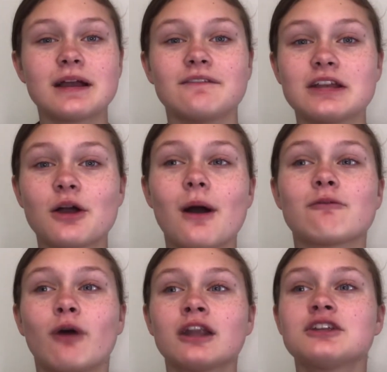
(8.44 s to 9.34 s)
video I've
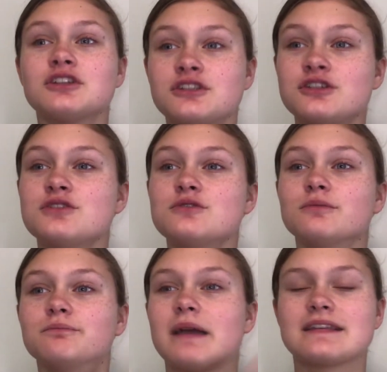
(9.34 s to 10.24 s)
wanted to do
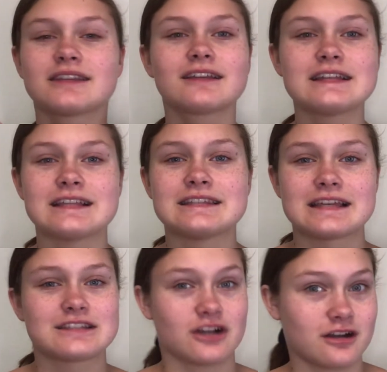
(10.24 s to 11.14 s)
basically since
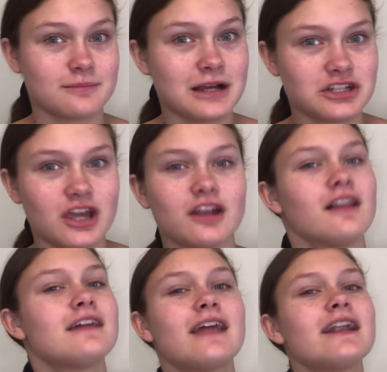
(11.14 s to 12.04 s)
I started my channel,
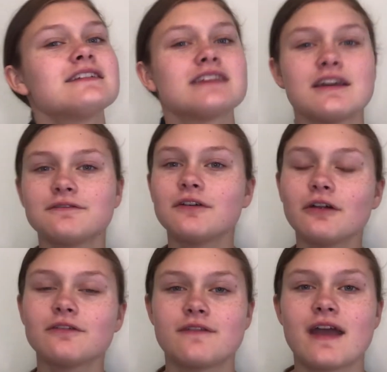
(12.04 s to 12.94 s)
and that is a
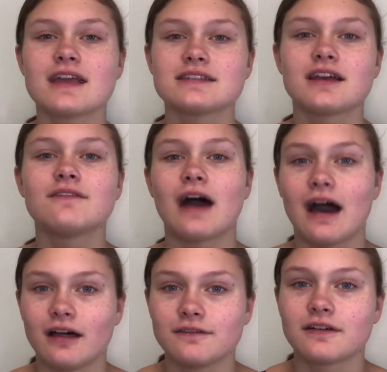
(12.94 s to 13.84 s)
full face of
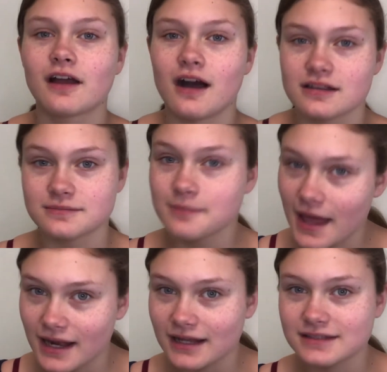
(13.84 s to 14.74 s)
e.l.f.
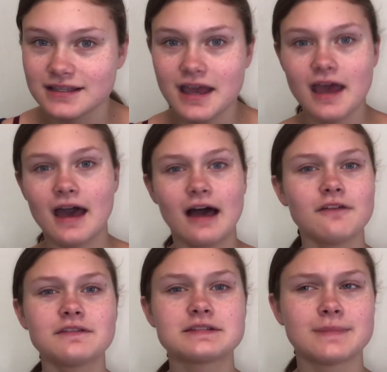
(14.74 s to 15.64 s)
cosmetics.
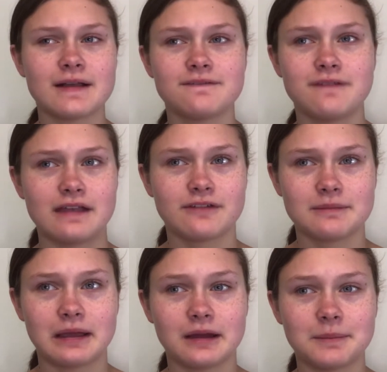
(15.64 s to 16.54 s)
e.l.f. is my favorite
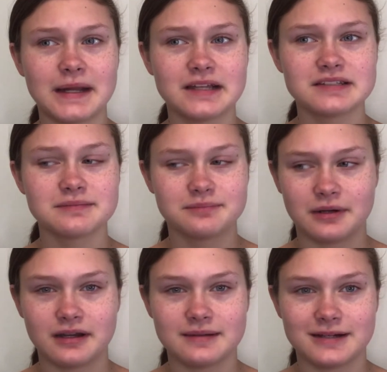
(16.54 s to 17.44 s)
makeup brand,
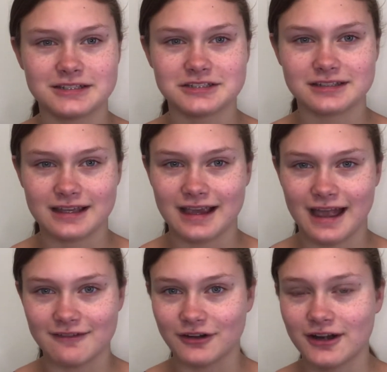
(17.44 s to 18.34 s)
pretty much like
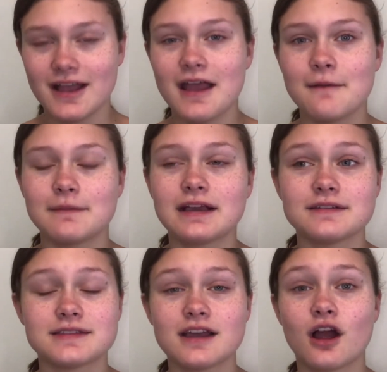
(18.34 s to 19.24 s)
ever,
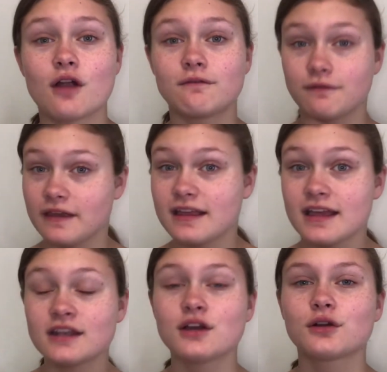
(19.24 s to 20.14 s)
because they are
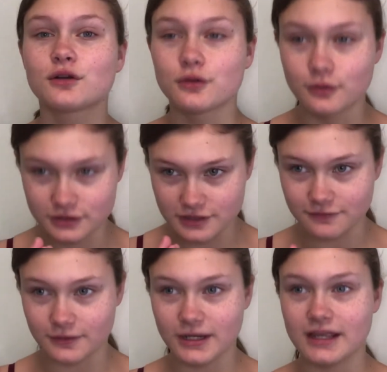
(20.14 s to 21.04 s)
vegan,
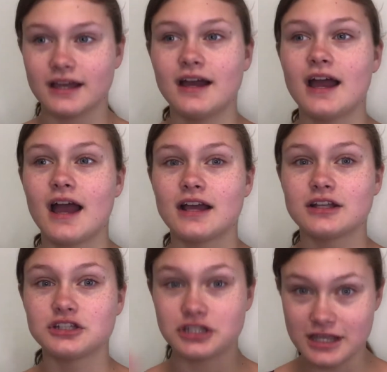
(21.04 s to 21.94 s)
cruelty-free,
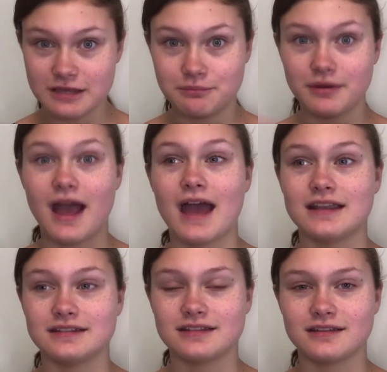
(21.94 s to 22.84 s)
cheap,
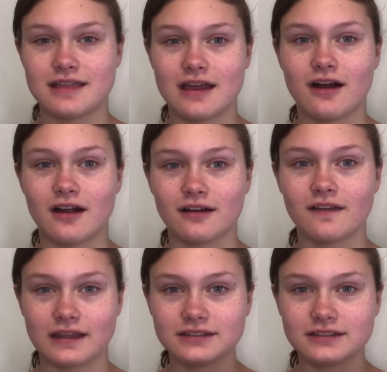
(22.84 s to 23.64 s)
and they are like